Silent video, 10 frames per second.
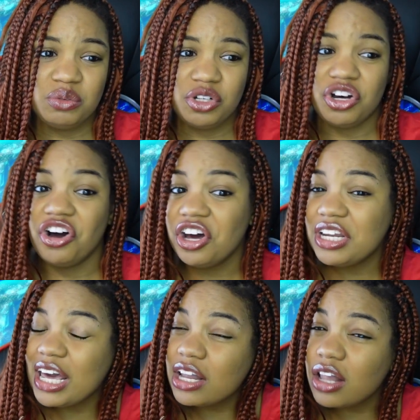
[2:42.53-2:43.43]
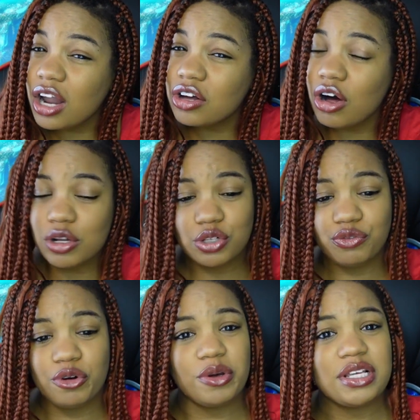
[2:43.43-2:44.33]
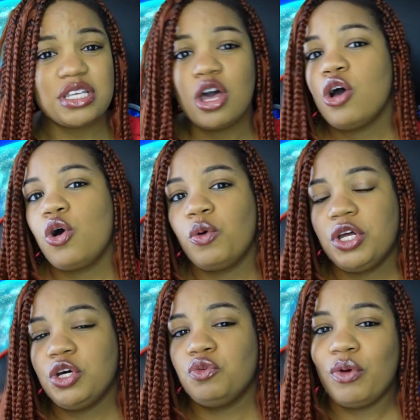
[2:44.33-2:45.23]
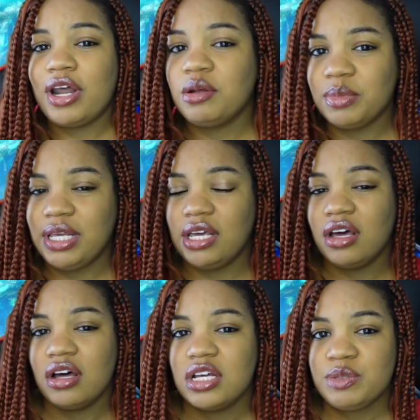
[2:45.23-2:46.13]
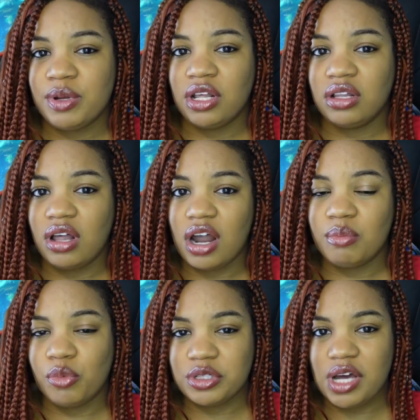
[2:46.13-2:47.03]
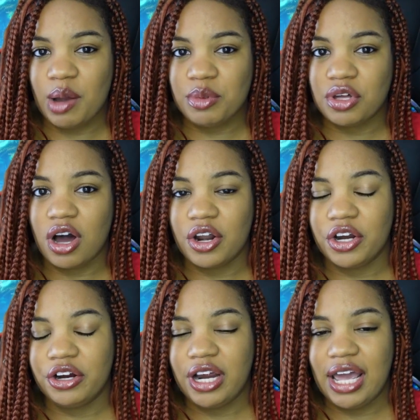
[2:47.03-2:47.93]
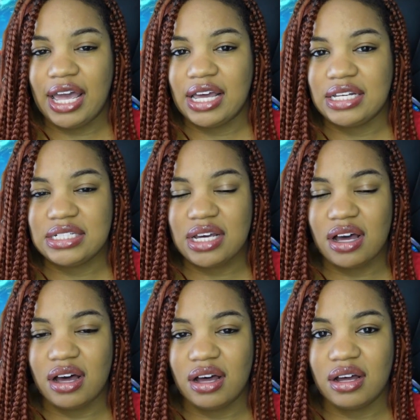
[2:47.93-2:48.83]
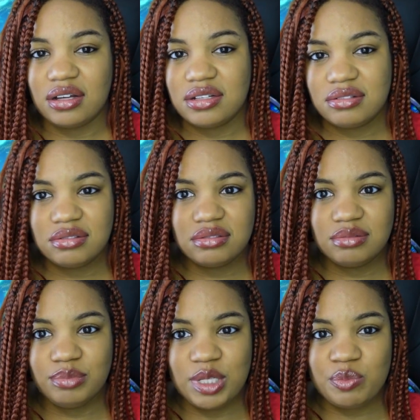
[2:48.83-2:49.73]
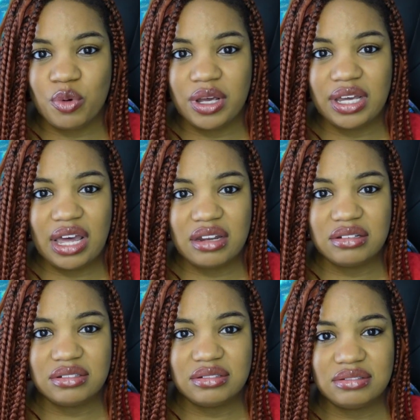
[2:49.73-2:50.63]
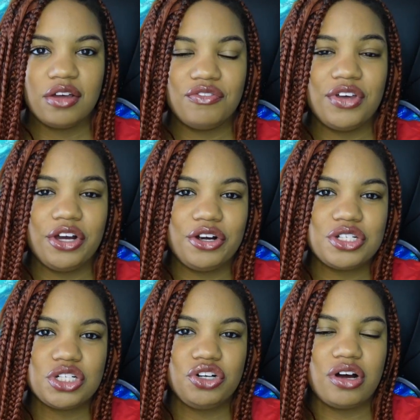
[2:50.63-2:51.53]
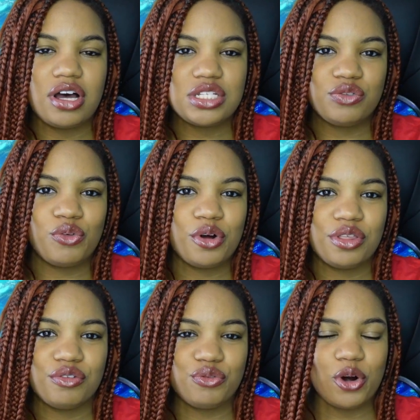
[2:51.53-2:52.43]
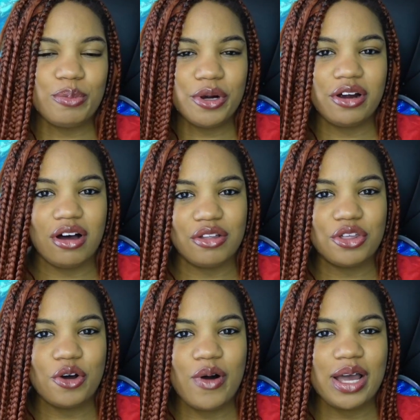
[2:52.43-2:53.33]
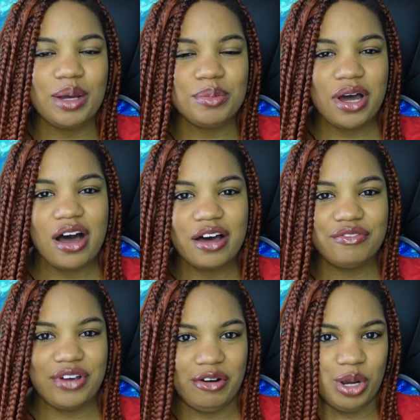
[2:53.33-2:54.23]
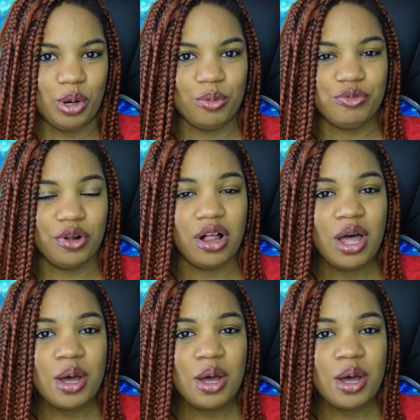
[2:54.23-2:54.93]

Could get a lot of Kaldur focus, or we could randomly spend a lot more time with Connor and uh, Beast Boy again. Fingers crossed for the former, although I am not very hopeful.